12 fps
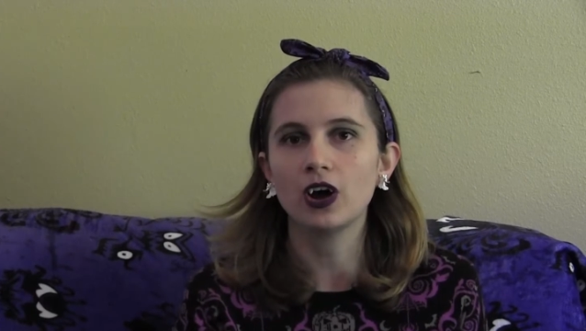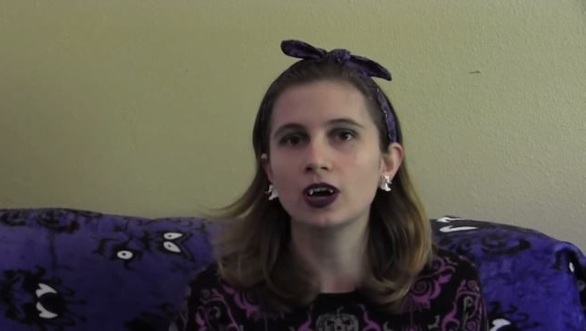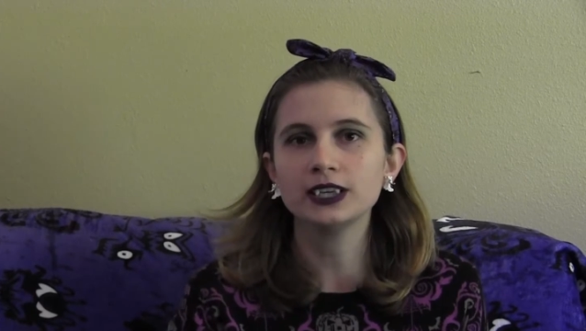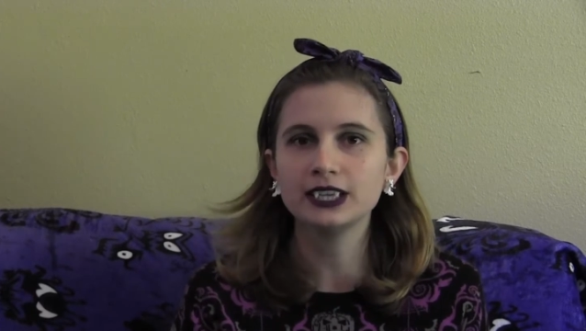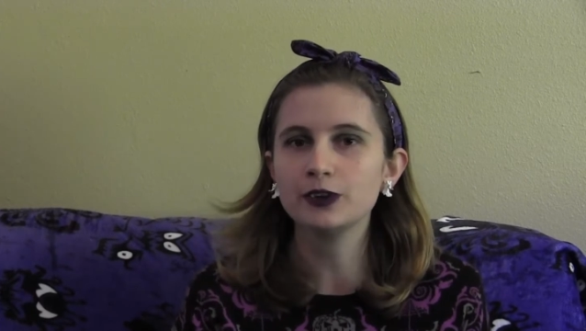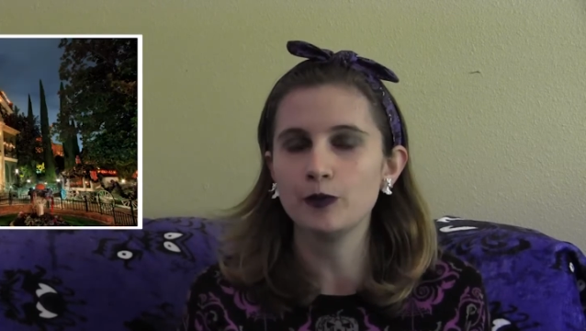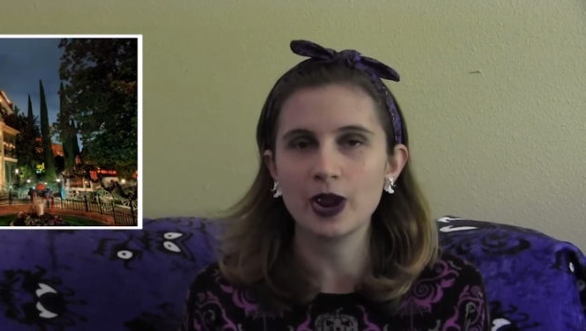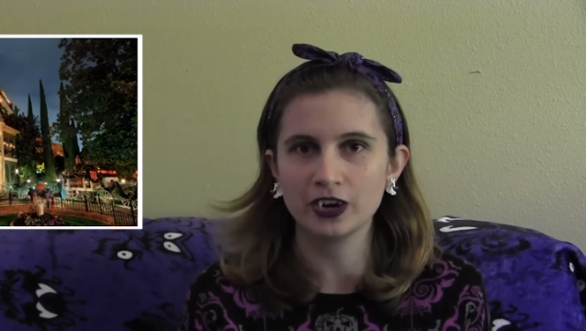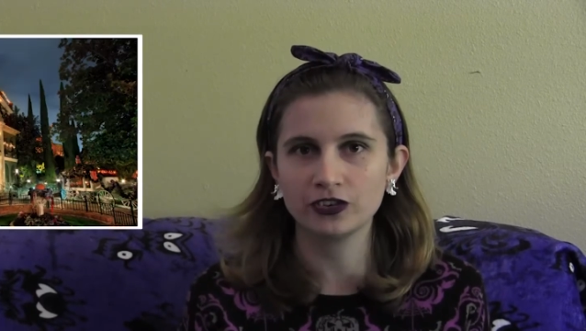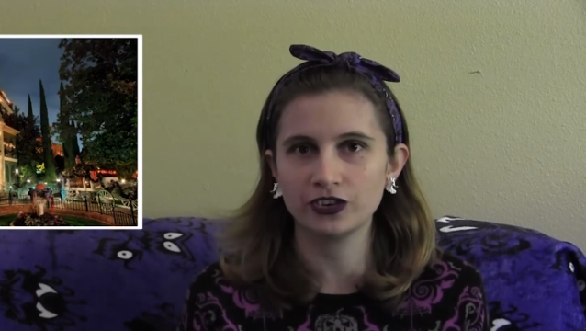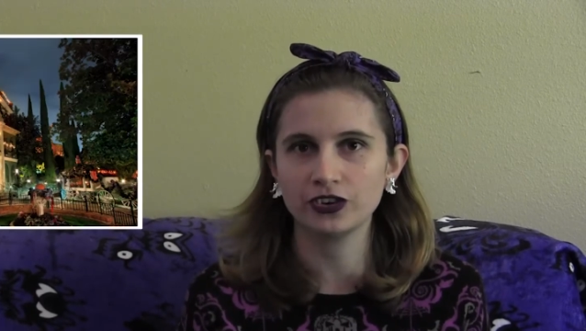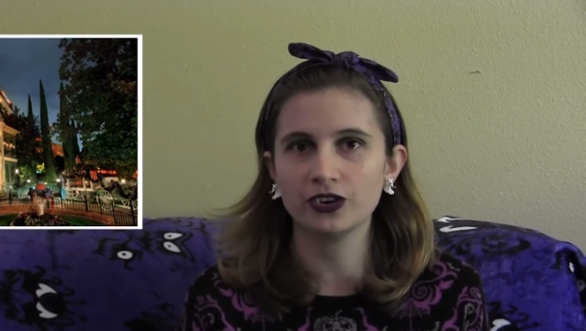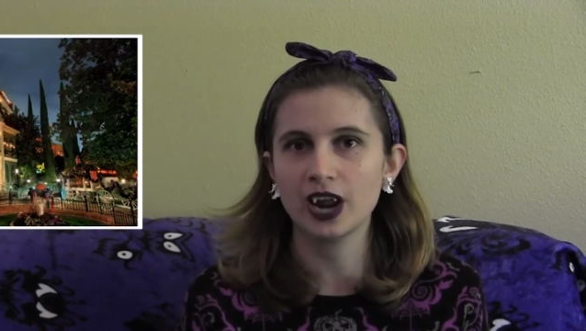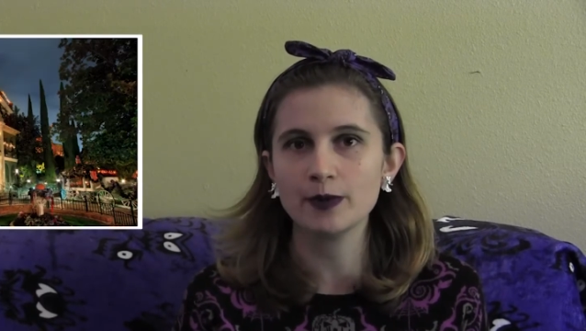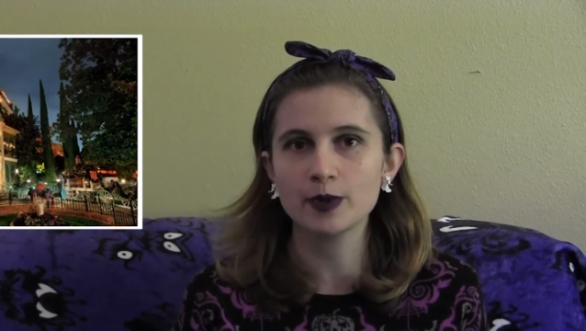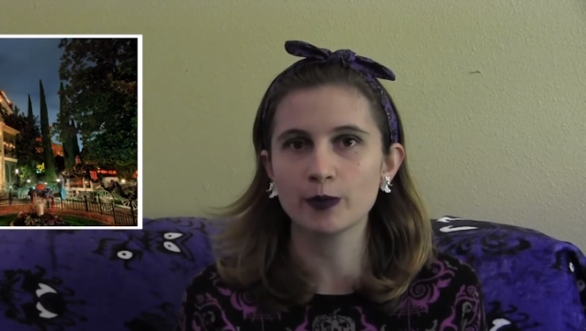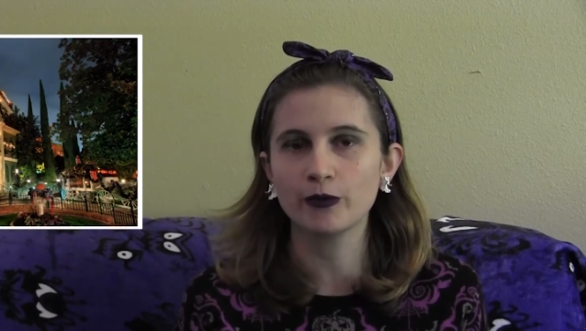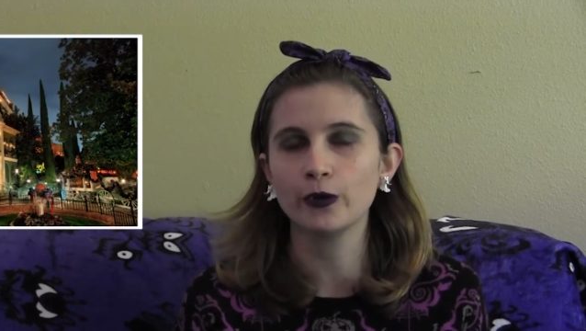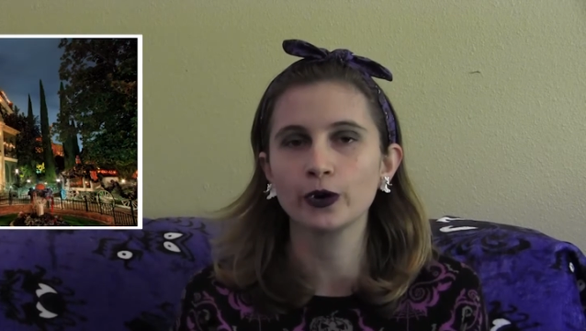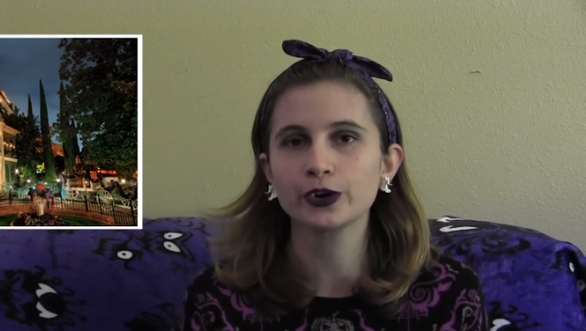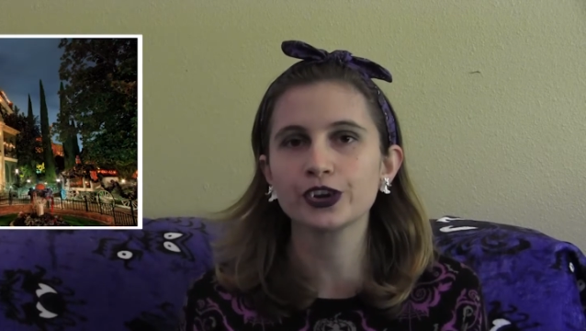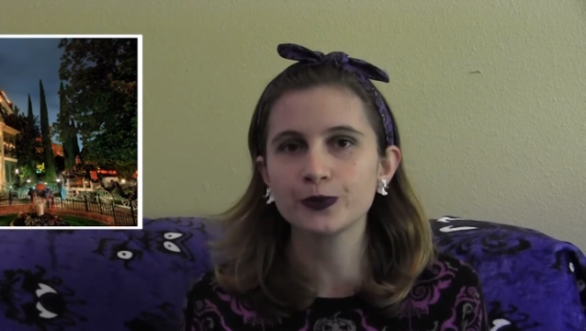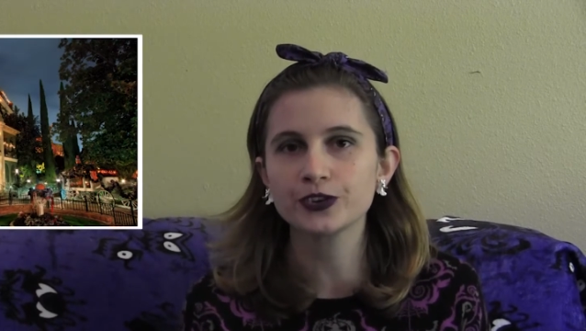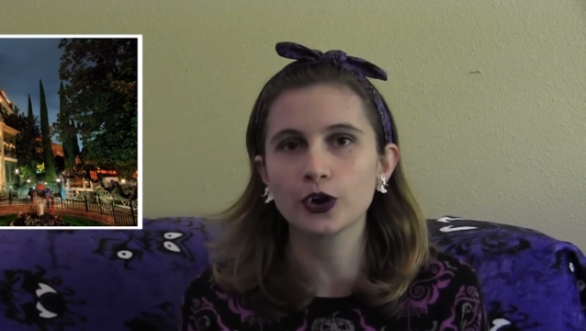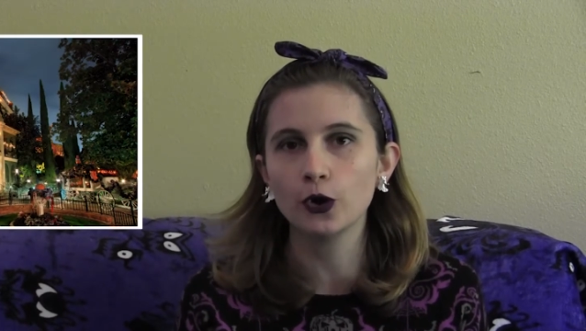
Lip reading: Haunted Mansion Nightmare Before Christmas